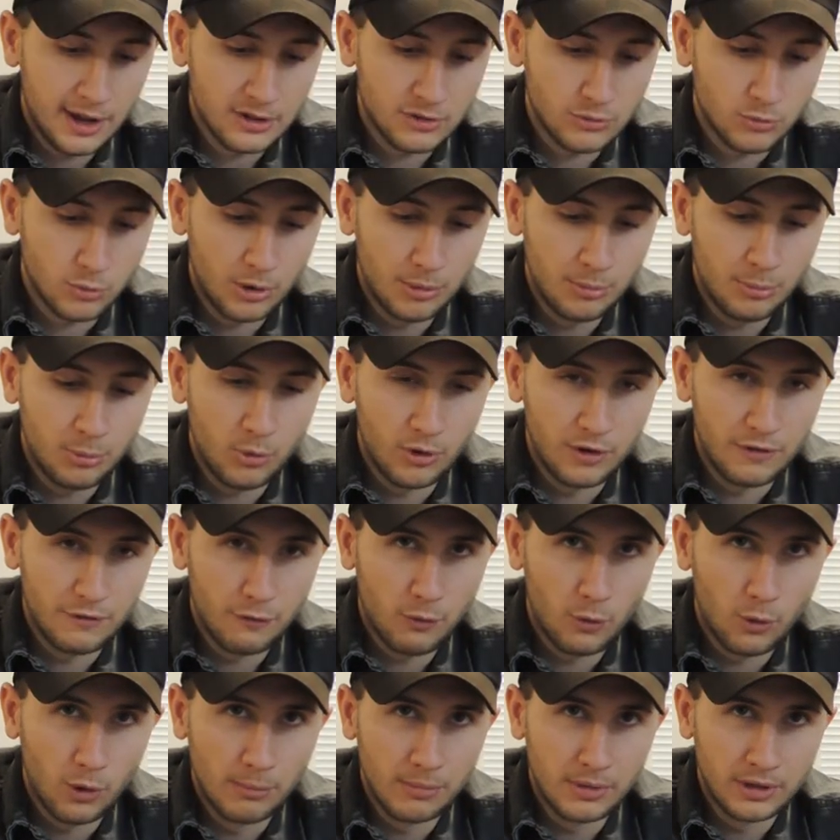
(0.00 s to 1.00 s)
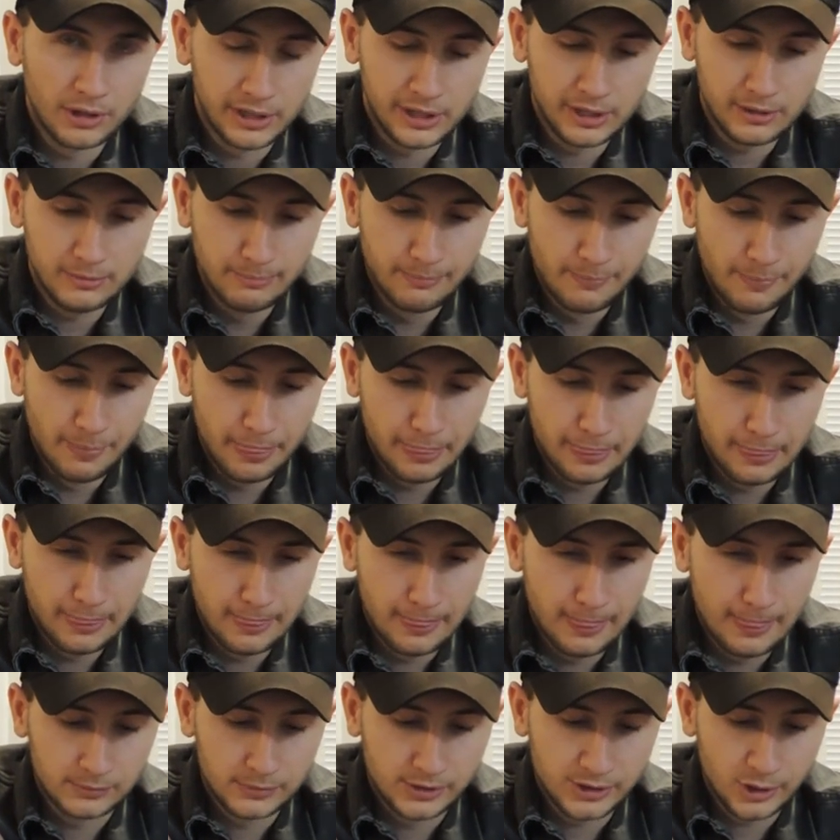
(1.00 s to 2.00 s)
has 1.4 million.
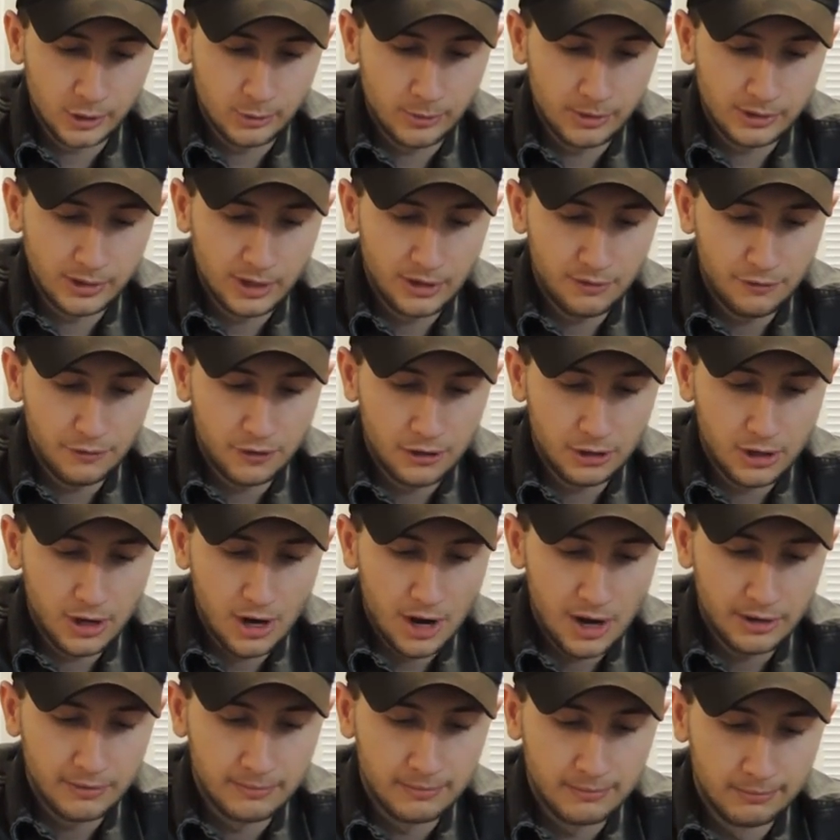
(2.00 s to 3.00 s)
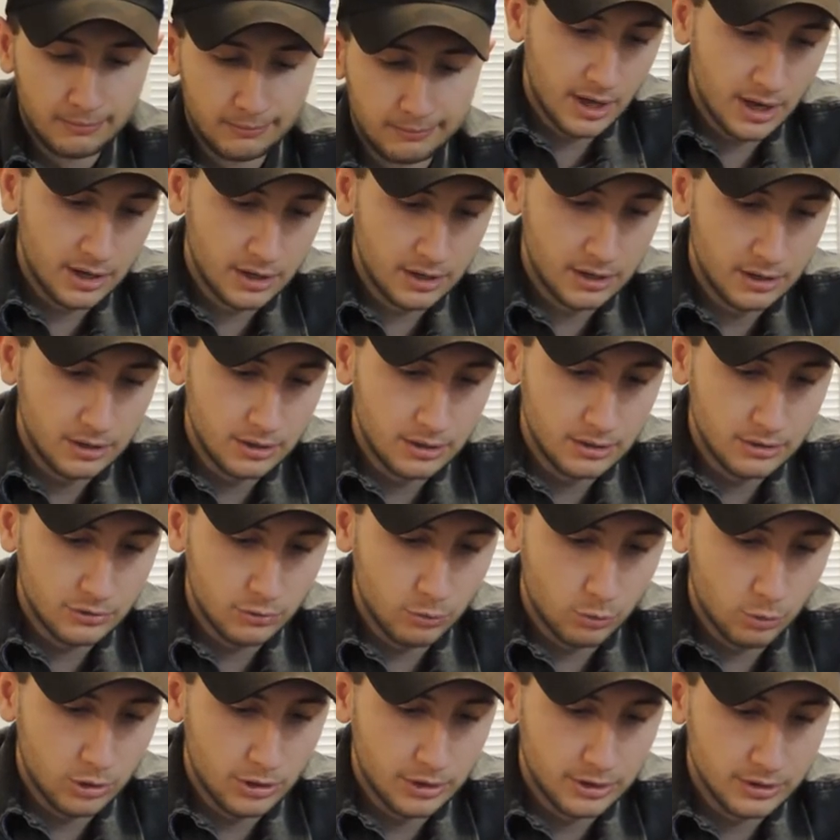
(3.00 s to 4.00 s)
From Song of Love Fear going. That is
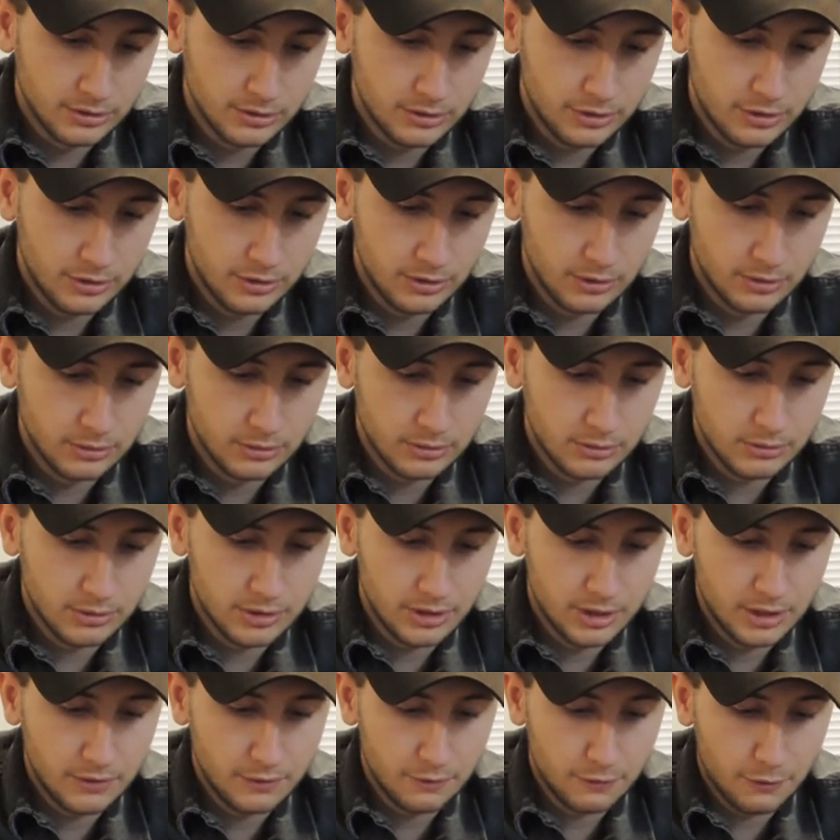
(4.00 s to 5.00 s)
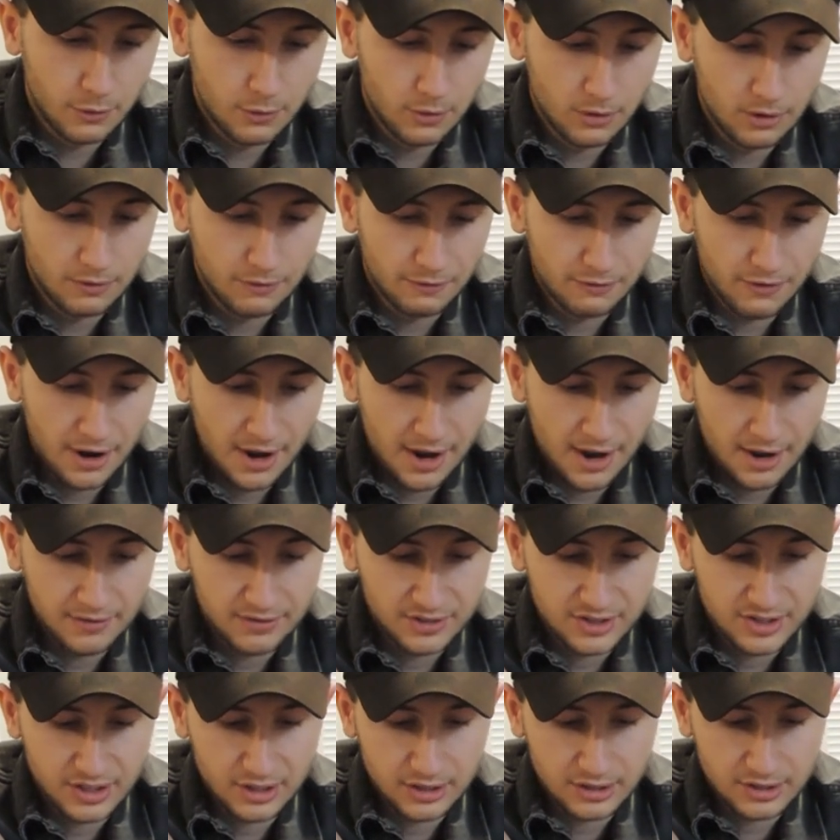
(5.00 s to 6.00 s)
1, 2, 3, 4,
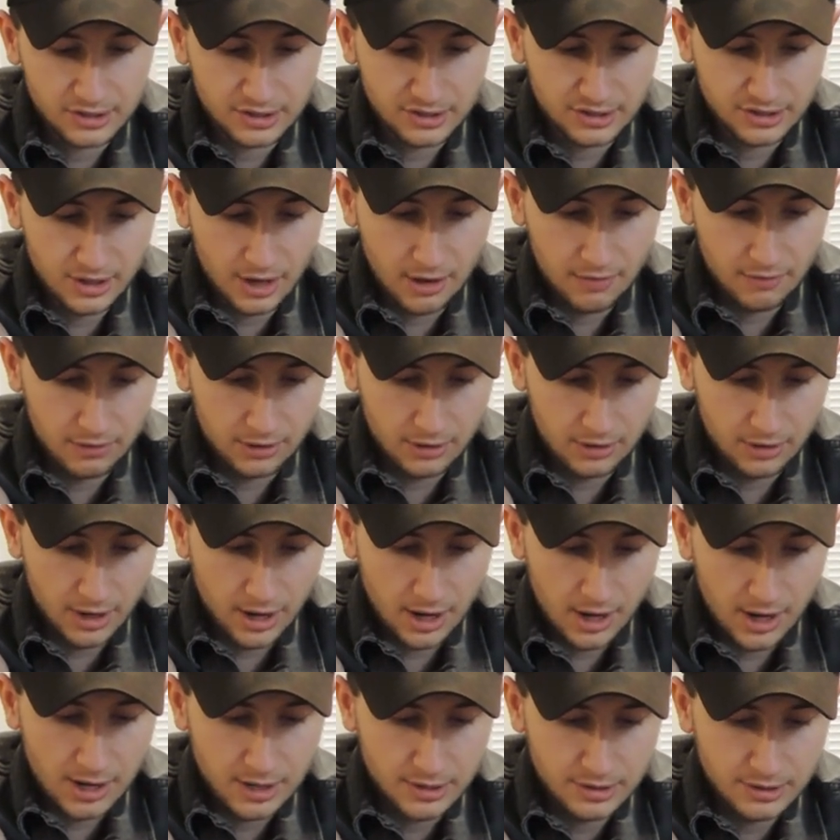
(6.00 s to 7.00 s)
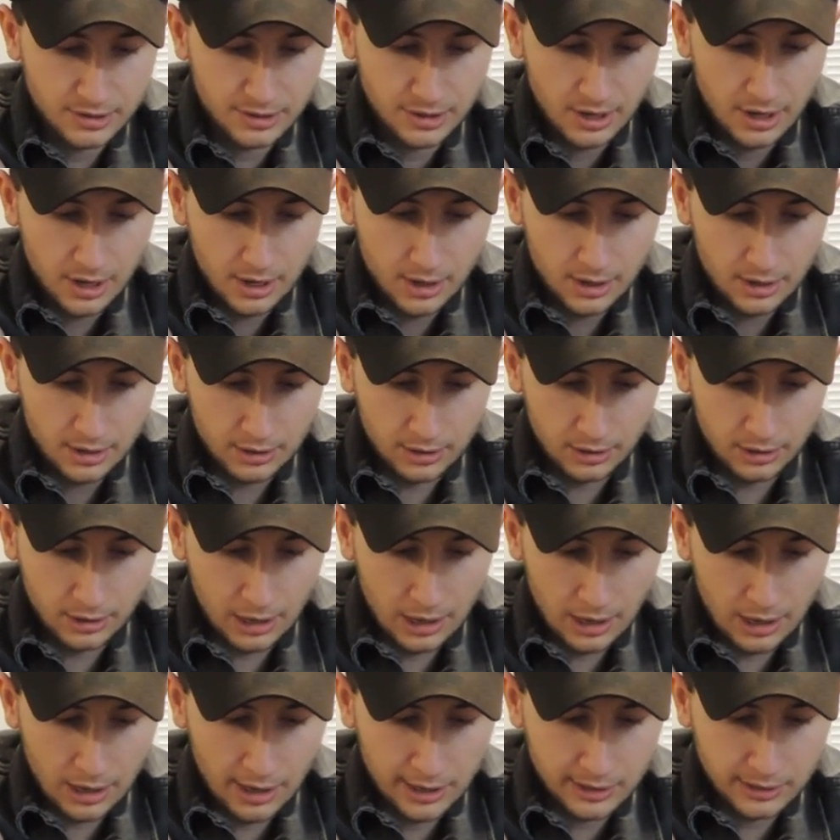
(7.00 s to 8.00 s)
5, 6, 7, 8,
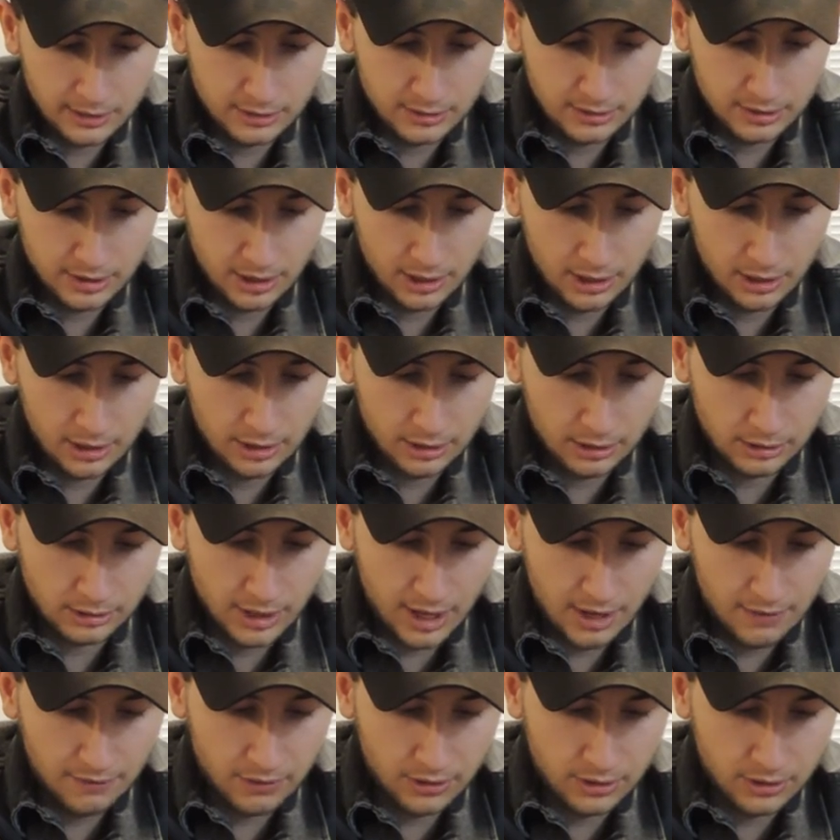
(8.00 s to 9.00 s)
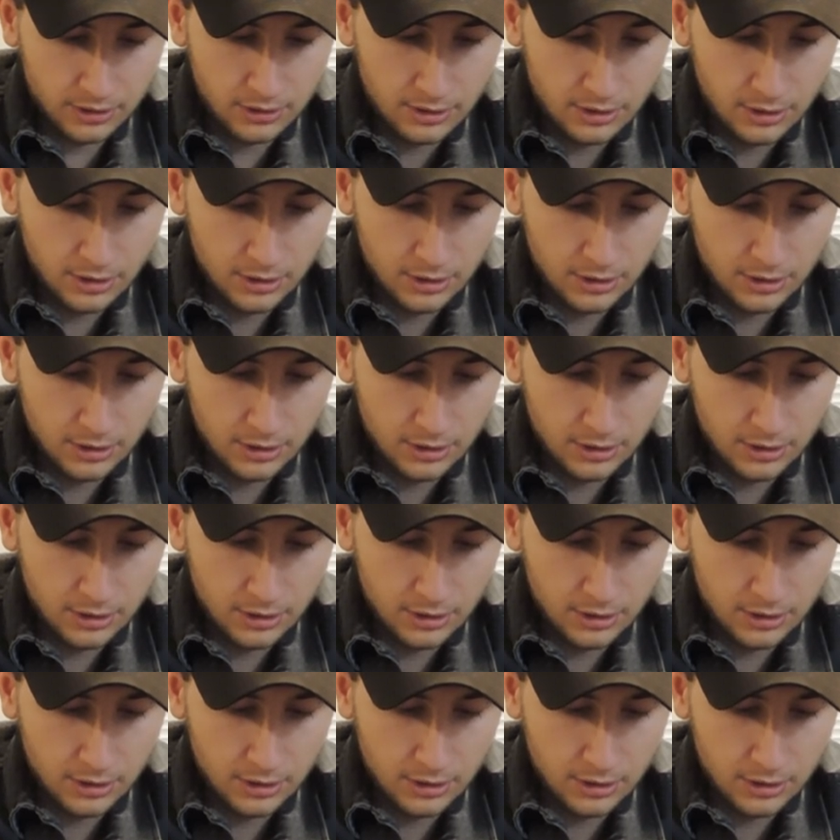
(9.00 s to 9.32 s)
9, 10, 11,